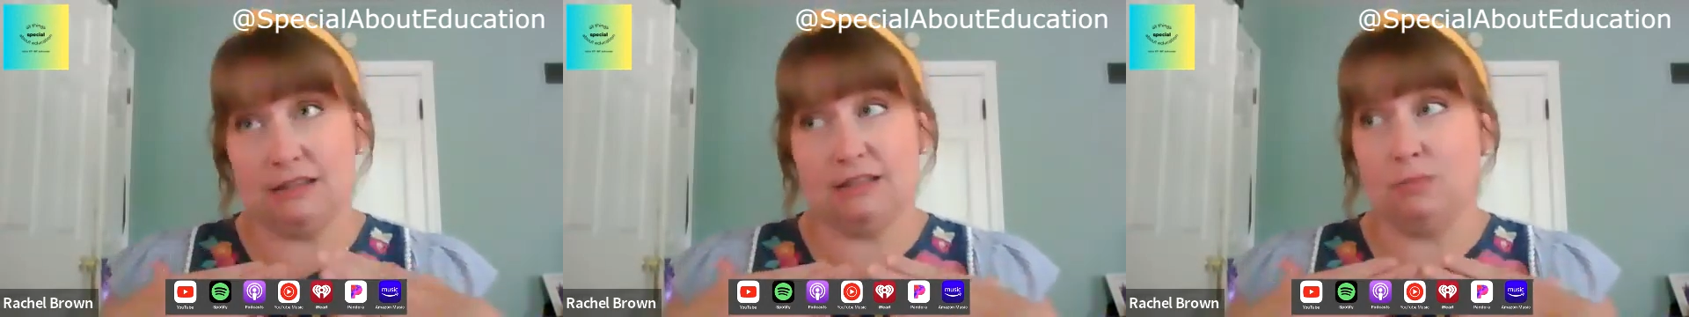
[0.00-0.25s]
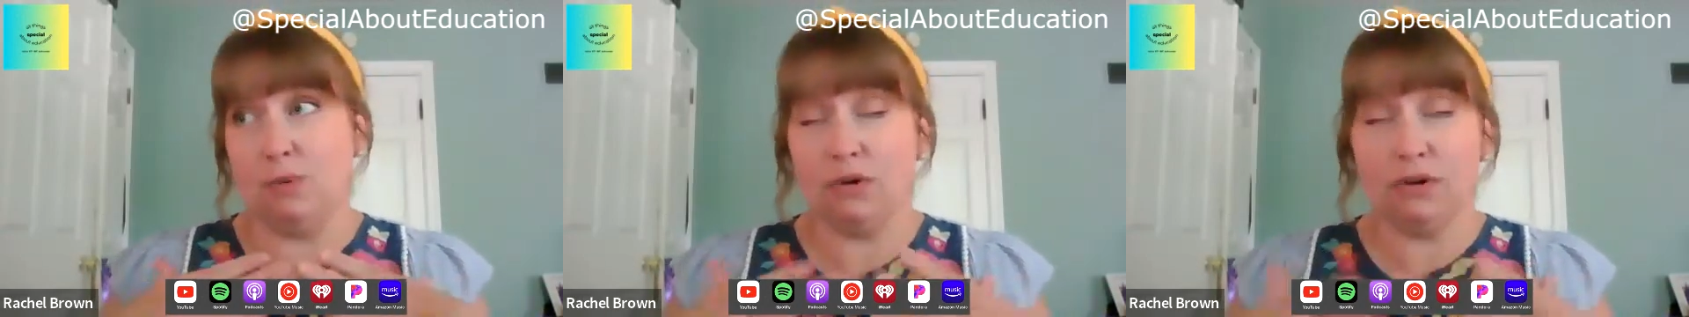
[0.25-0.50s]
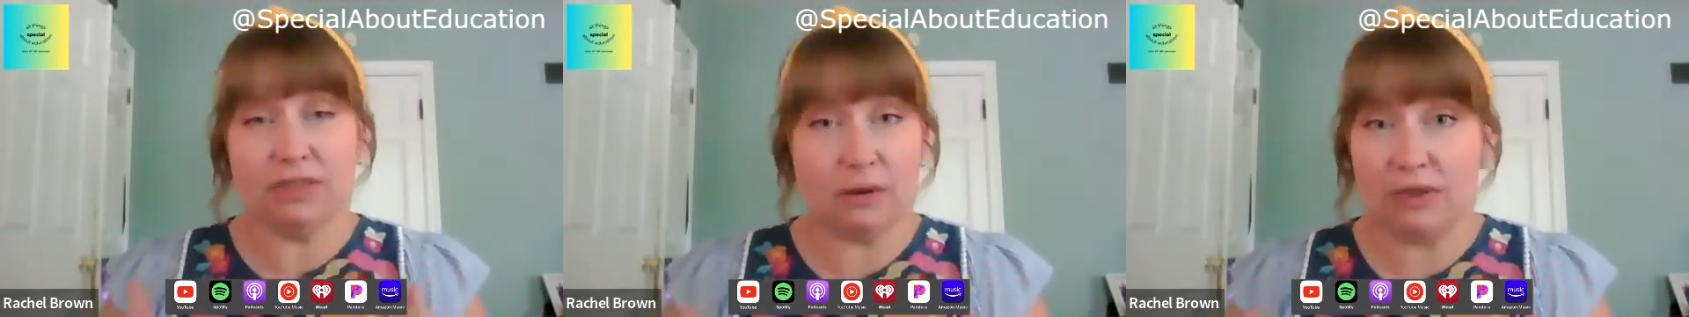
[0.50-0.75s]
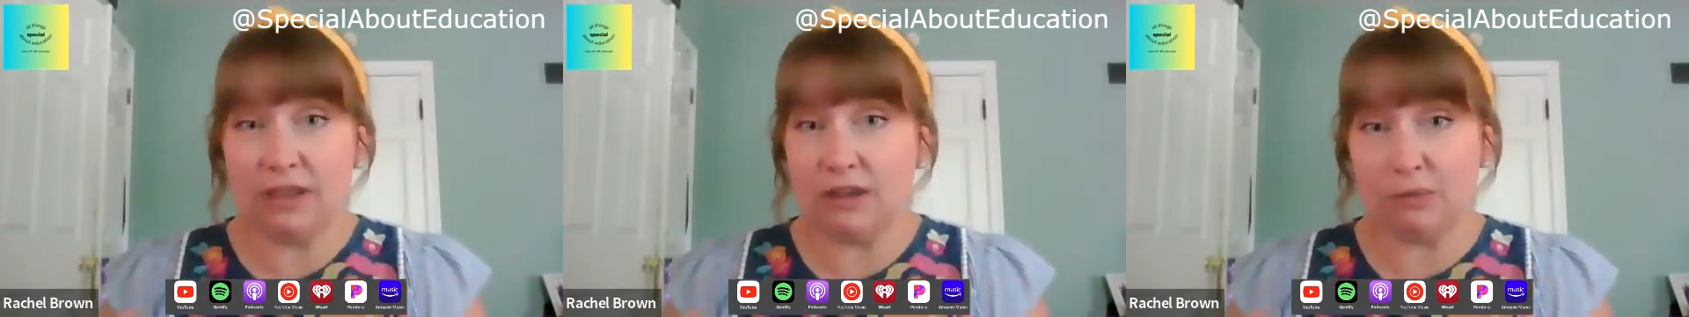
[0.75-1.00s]
support that
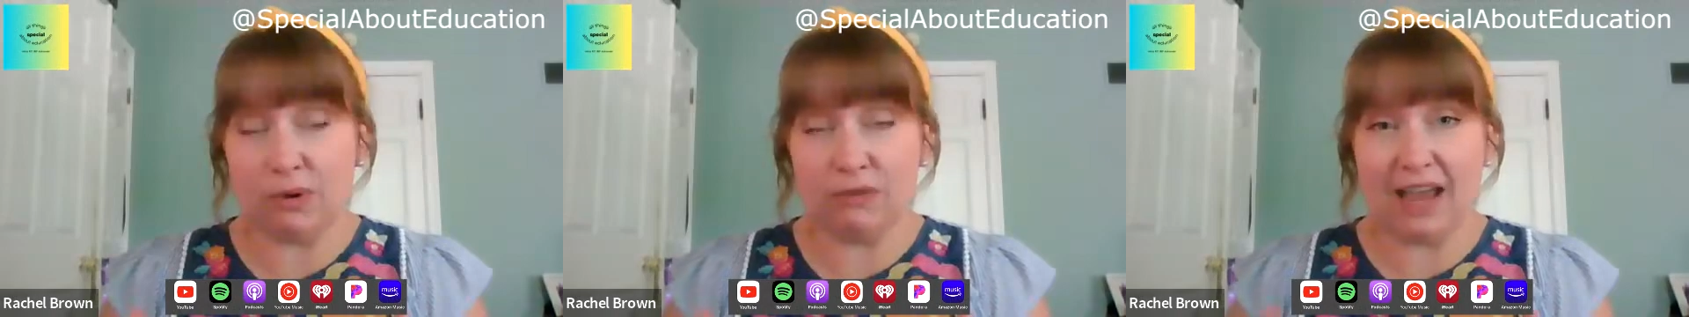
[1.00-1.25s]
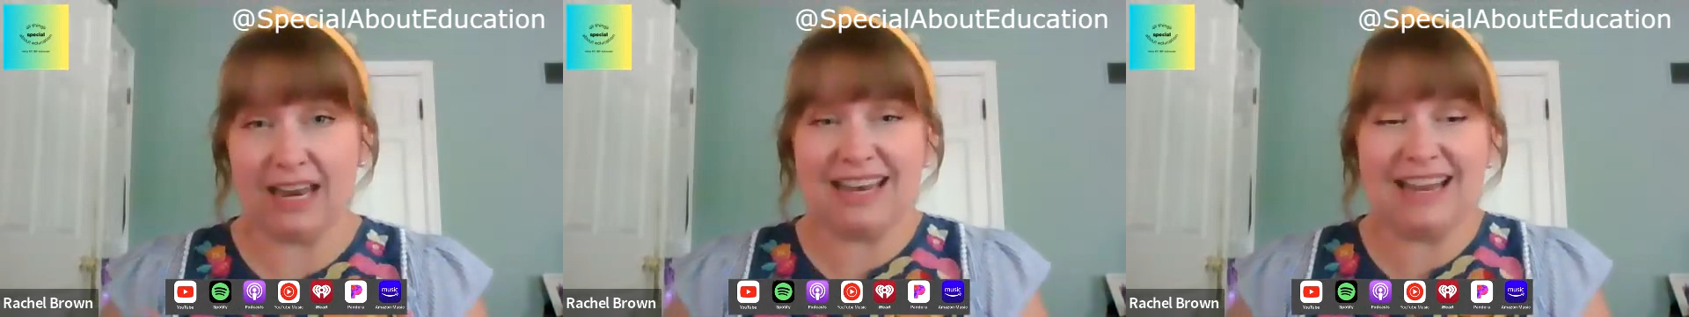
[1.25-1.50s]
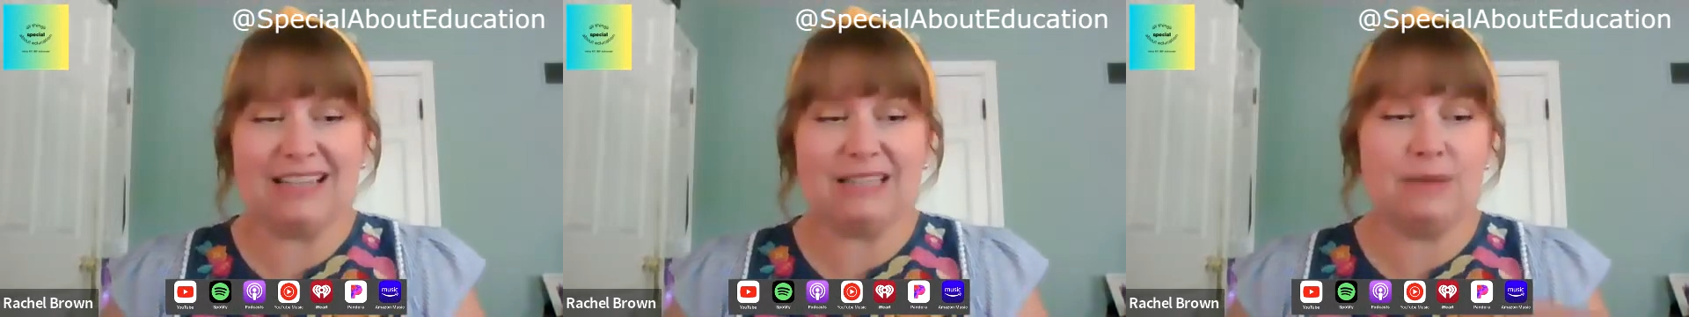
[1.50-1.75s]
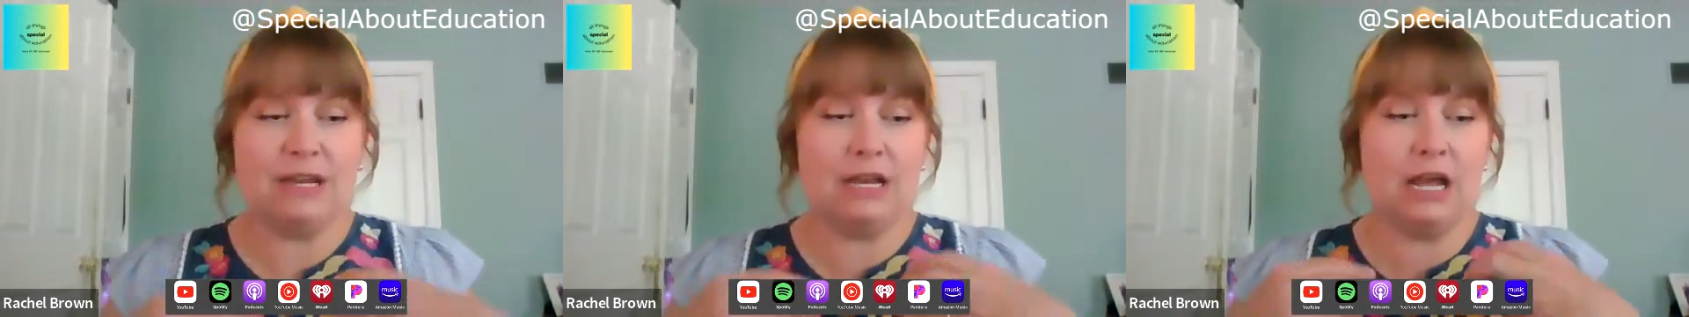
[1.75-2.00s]
we have provided has
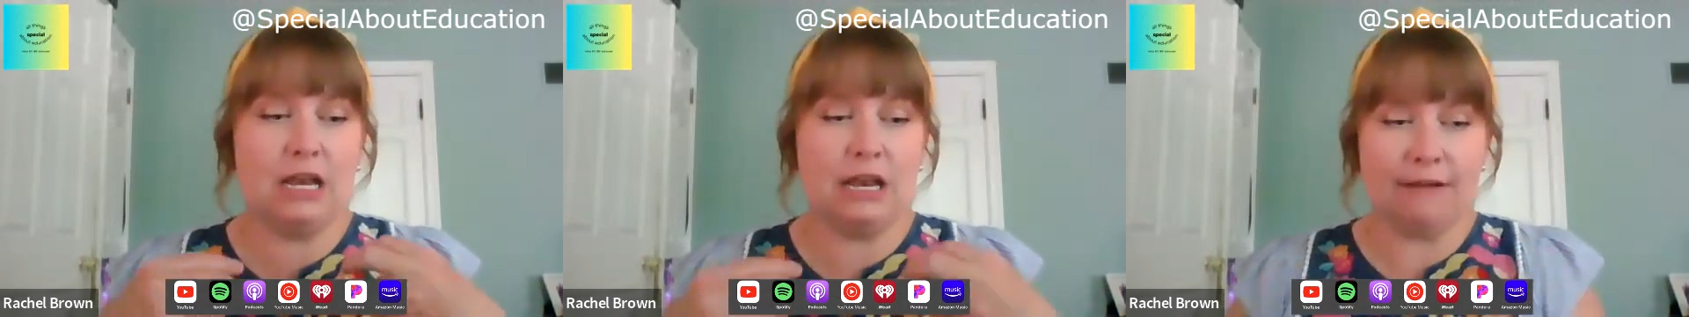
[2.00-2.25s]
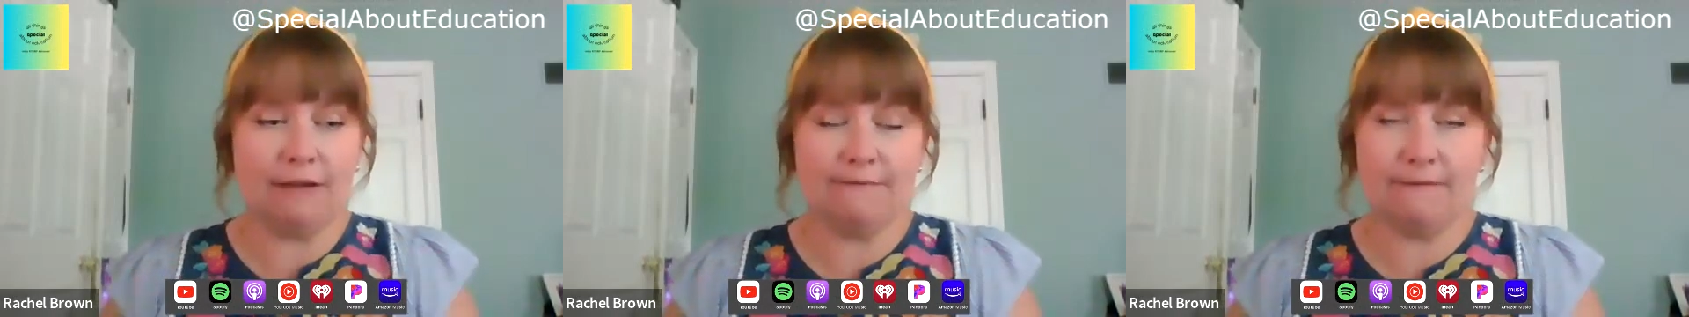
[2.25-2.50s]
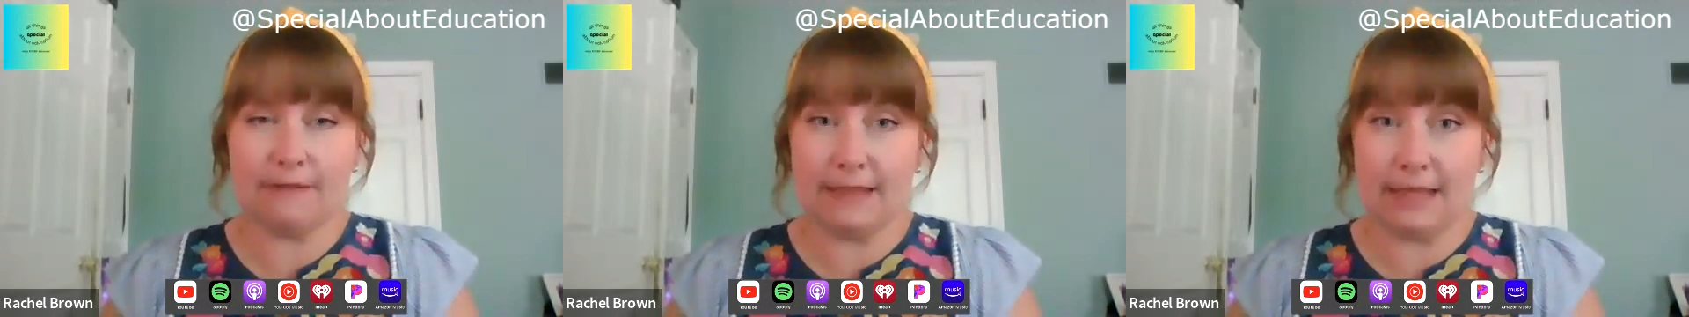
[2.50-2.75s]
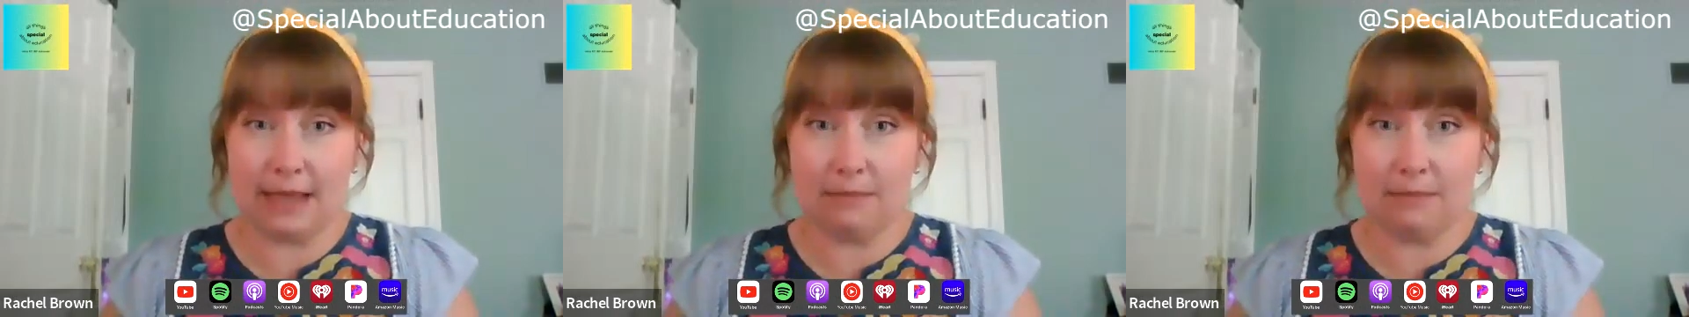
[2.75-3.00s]
been enough for
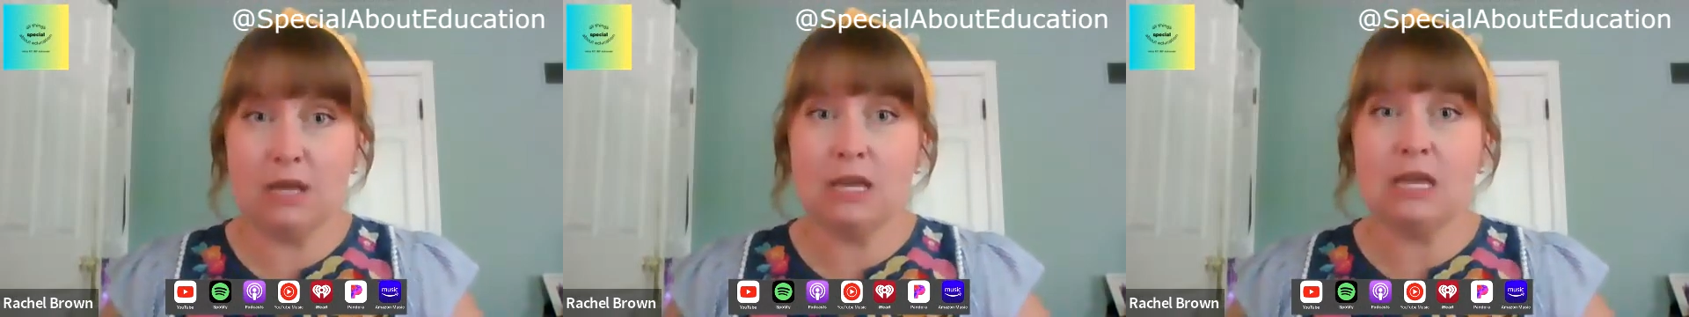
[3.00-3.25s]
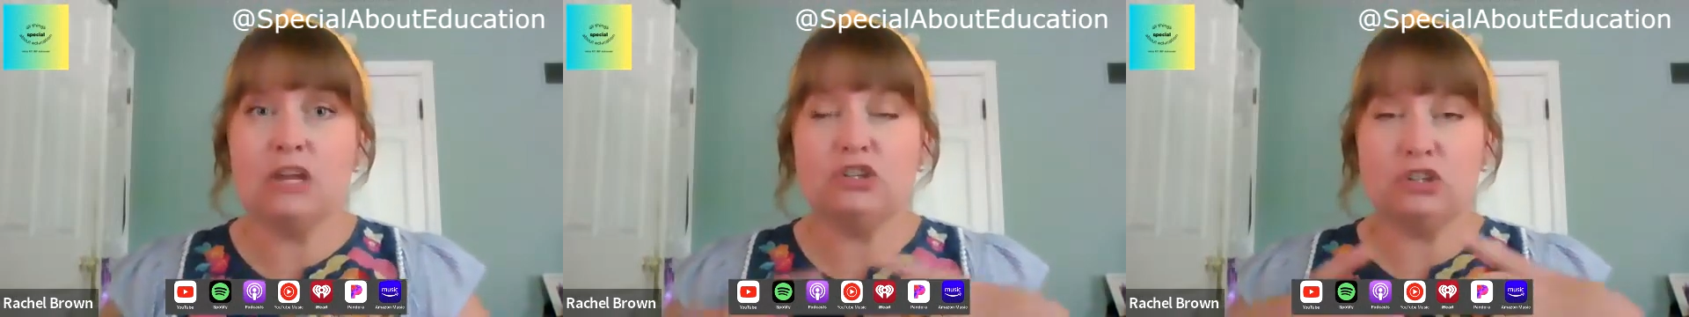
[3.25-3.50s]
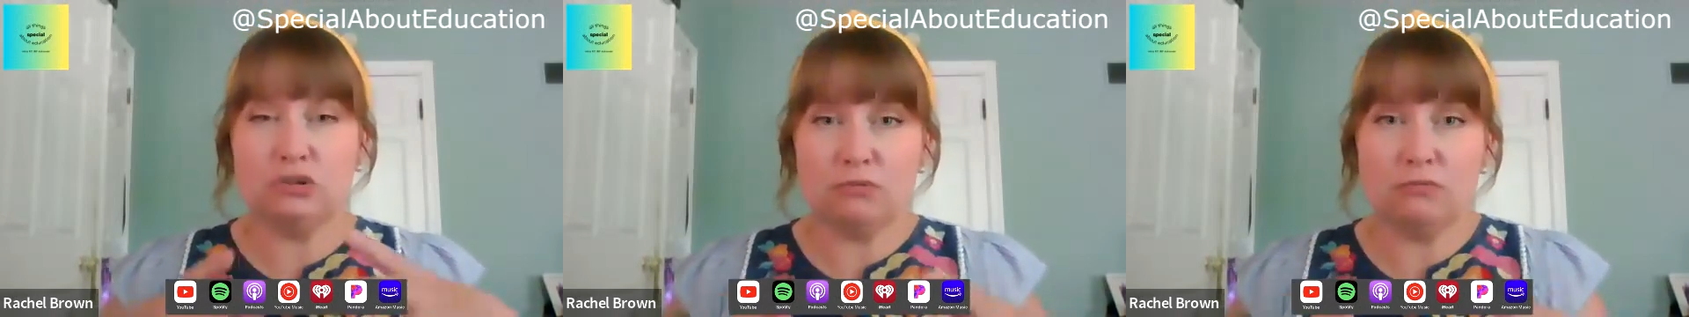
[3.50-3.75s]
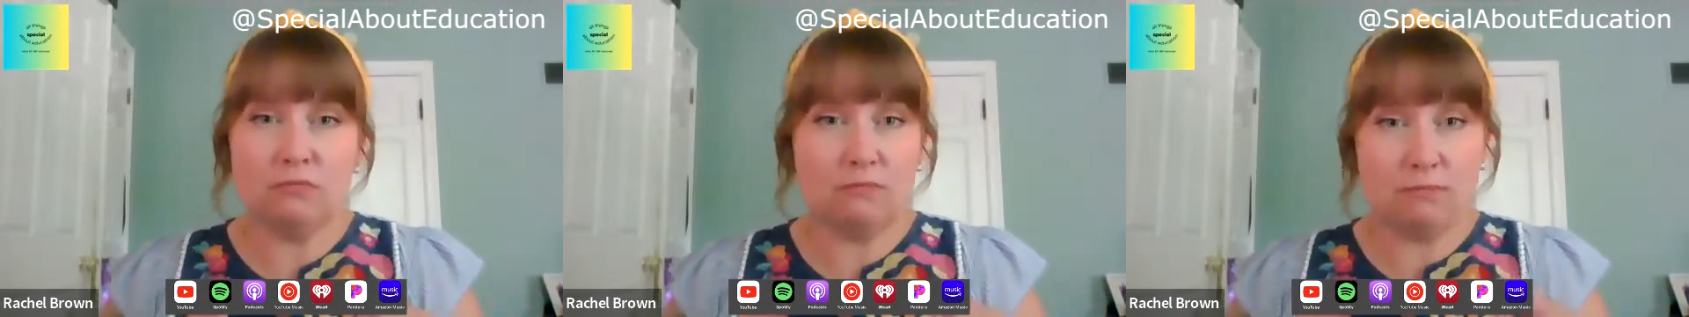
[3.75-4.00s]
them
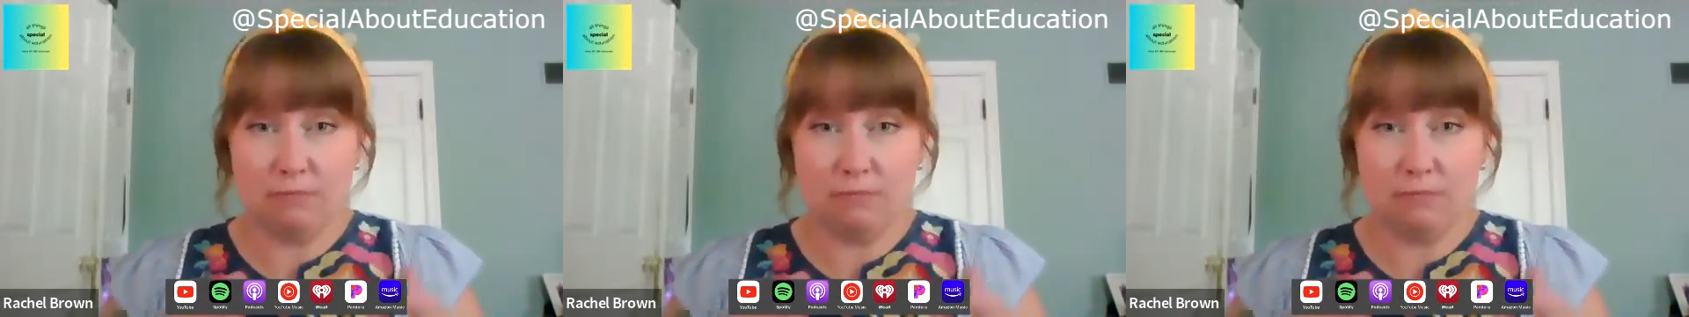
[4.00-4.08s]
to